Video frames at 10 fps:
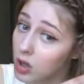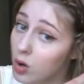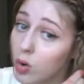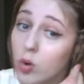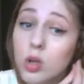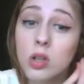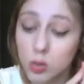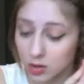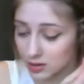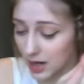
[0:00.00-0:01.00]
Or you
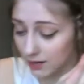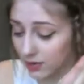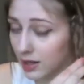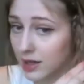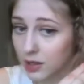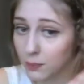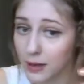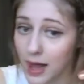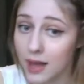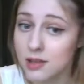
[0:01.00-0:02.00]
could have it in a
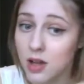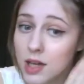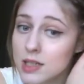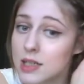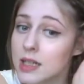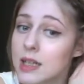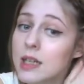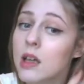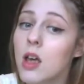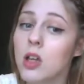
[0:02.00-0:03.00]
plait.
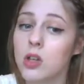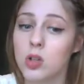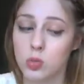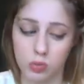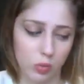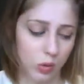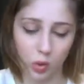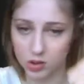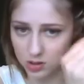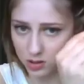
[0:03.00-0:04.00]
Ideally you wouldn't
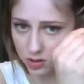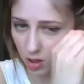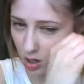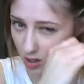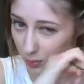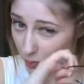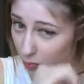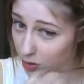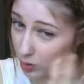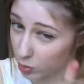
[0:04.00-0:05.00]
want a dark bubble,
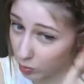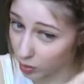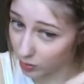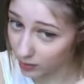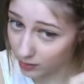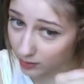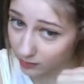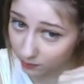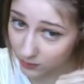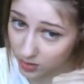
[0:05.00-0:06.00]
you'd want one that
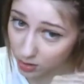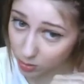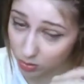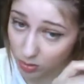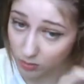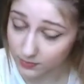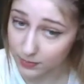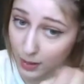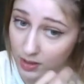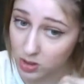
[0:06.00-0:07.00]
suits or
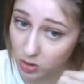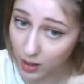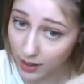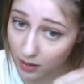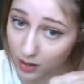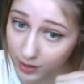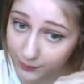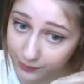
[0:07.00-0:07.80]
matches your hair colour.